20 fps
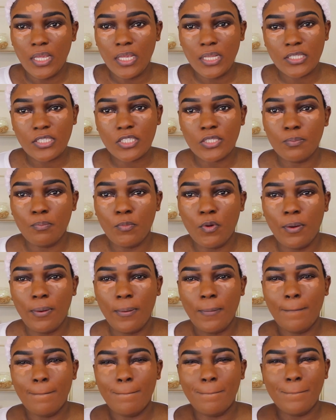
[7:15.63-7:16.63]
it's
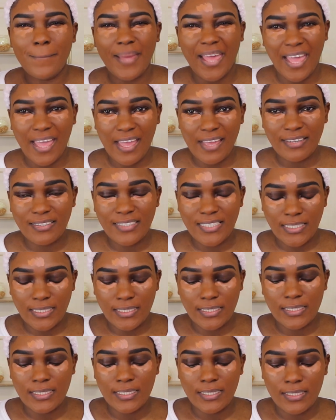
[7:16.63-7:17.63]
more
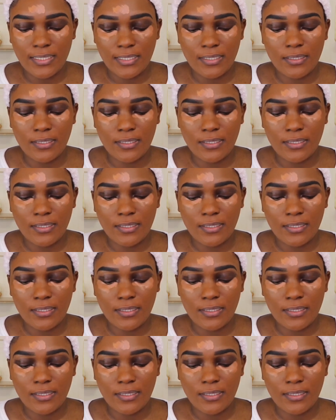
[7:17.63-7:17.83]
matte,